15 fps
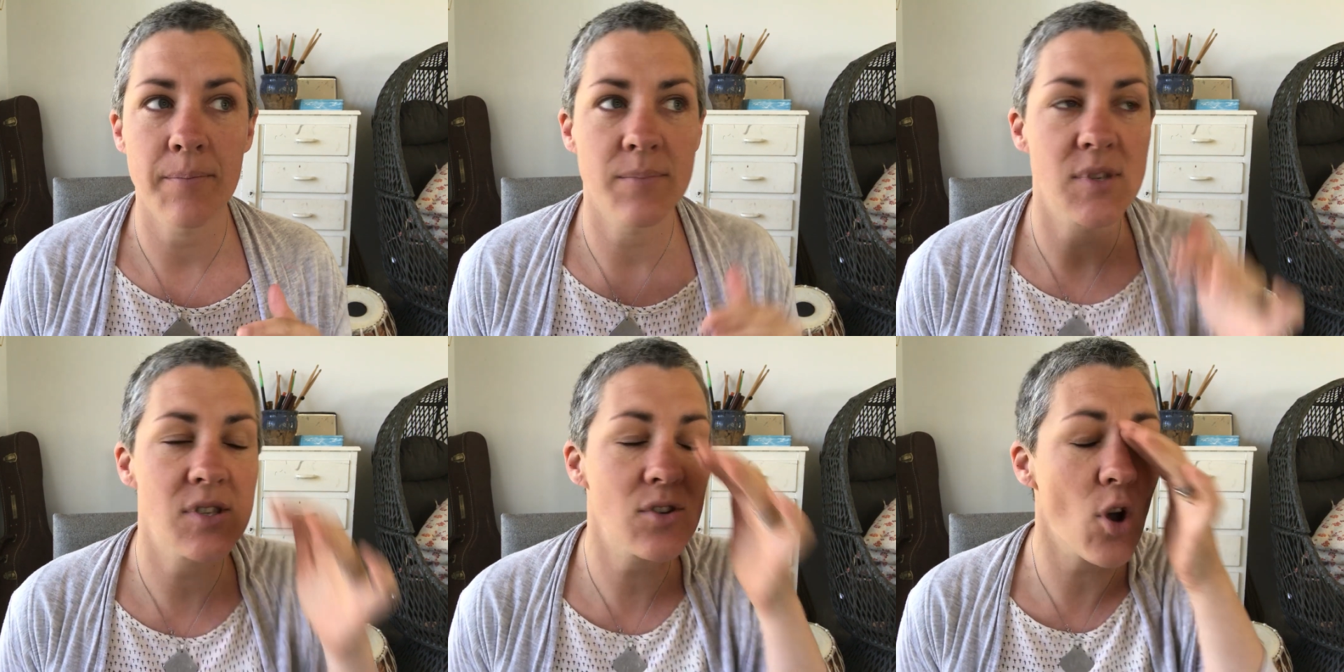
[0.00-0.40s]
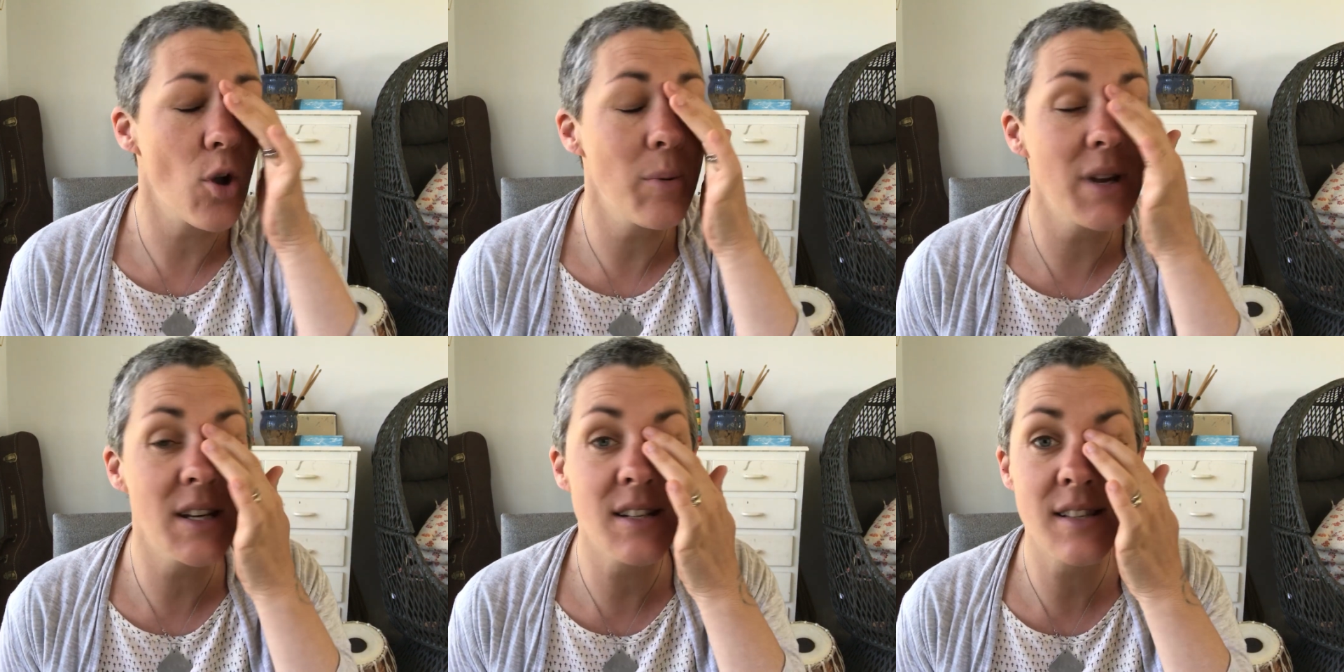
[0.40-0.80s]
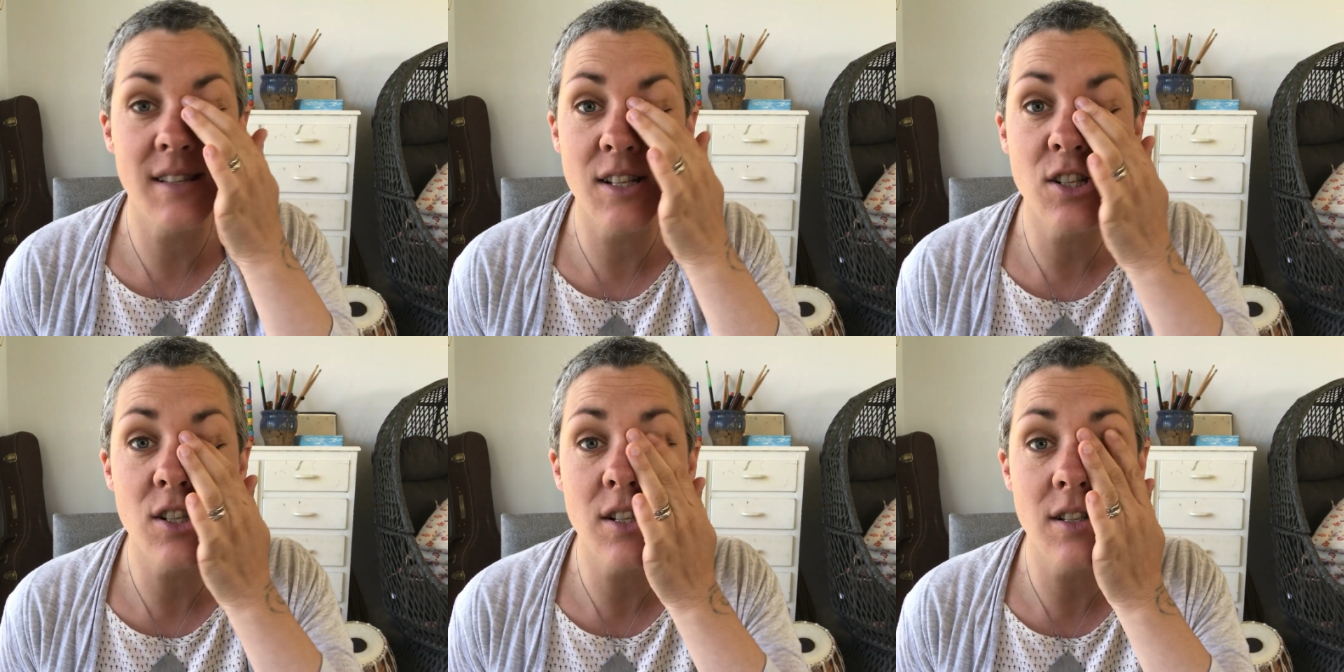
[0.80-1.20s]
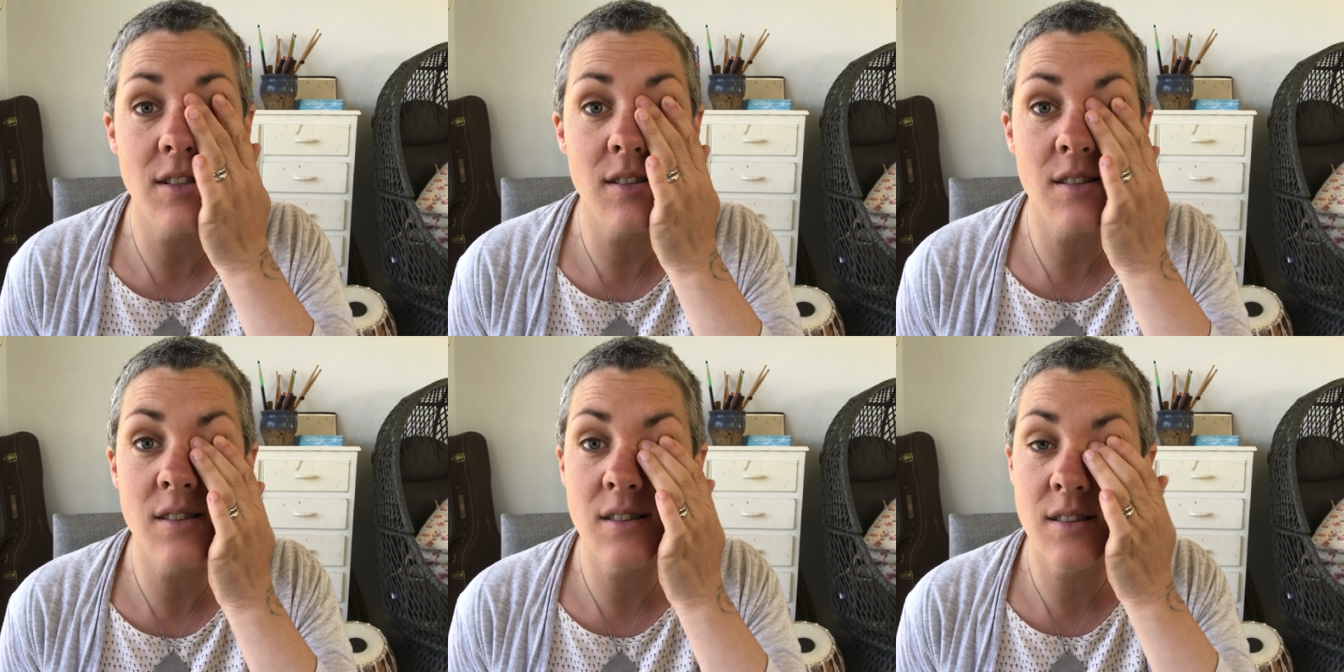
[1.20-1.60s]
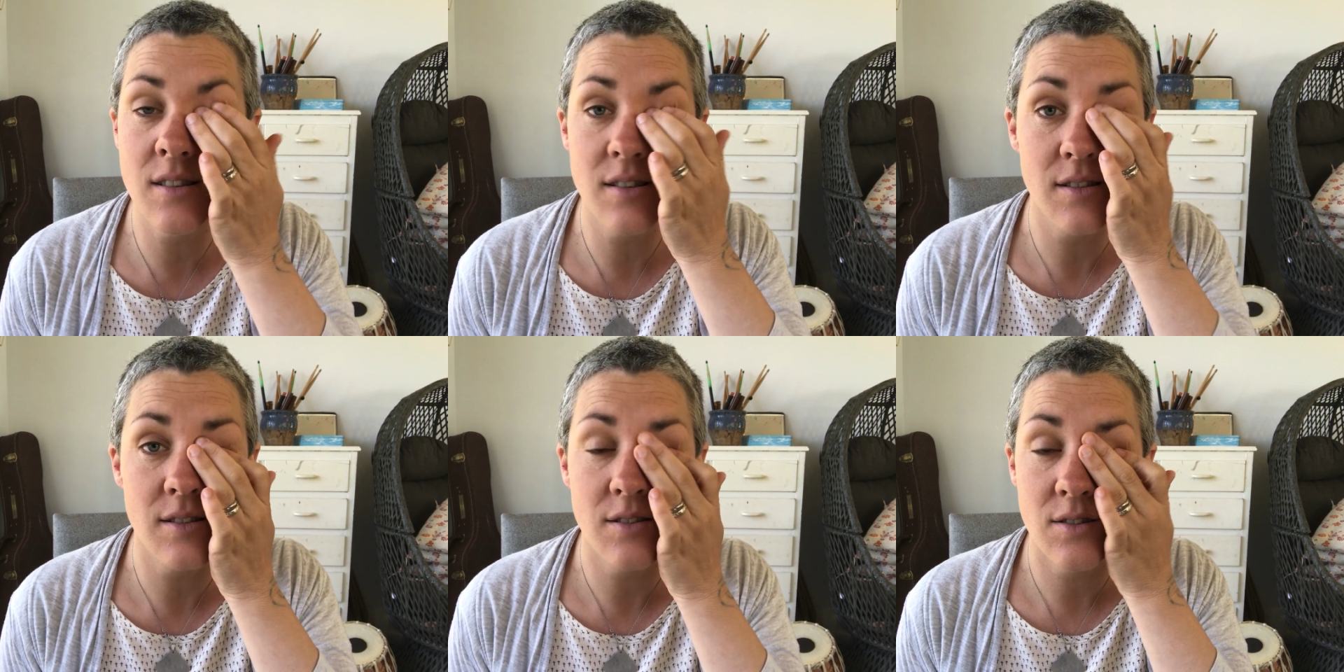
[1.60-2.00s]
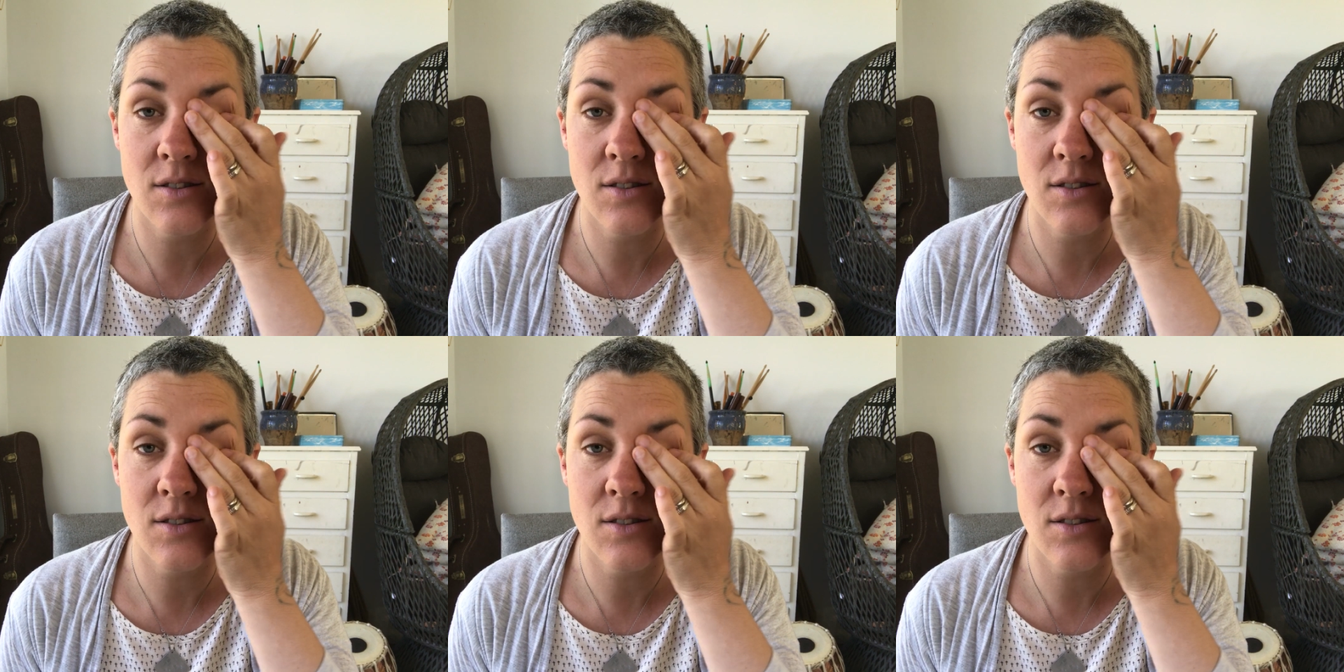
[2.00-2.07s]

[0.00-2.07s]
so many decisions,